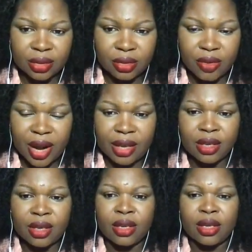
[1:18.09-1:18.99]
All right,
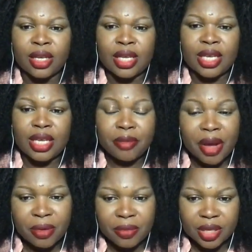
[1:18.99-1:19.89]

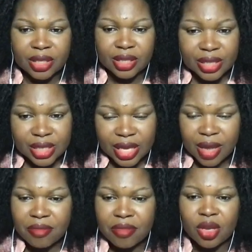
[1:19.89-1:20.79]
email me,
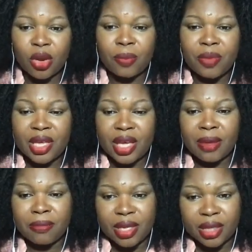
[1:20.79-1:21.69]
DM me, or
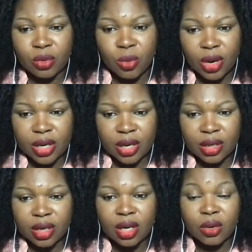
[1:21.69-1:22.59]
PM me the word
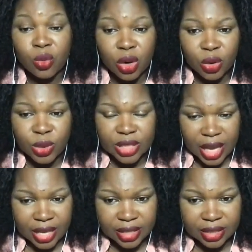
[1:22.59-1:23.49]
work with
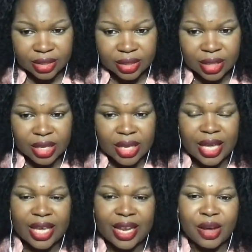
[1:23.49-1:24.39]
Kate,
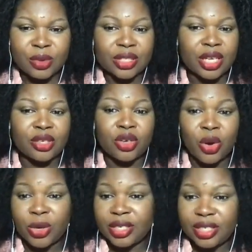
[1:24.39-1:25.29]
and I will send you
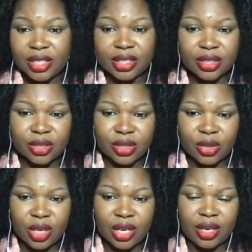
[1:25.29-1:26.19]
all the details you
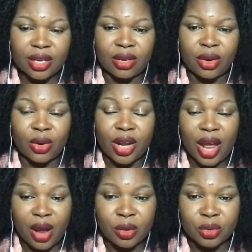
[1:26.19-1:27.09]
need on
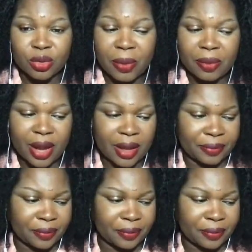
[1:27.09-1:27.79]
how to apply.